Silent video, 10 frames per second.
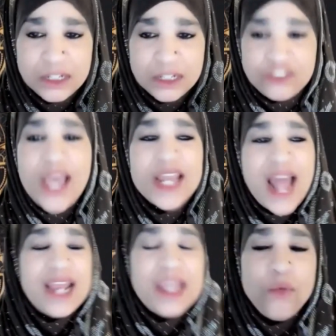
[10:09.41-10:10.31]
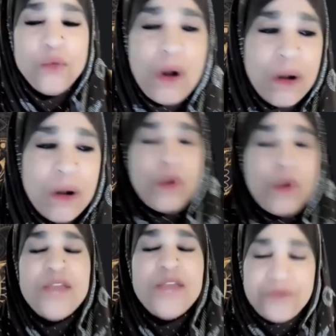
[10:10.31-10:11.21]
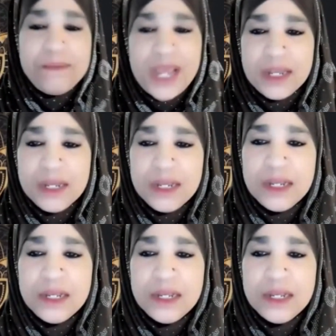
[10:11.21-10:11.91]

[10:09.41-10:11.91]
so and I can walk away from it.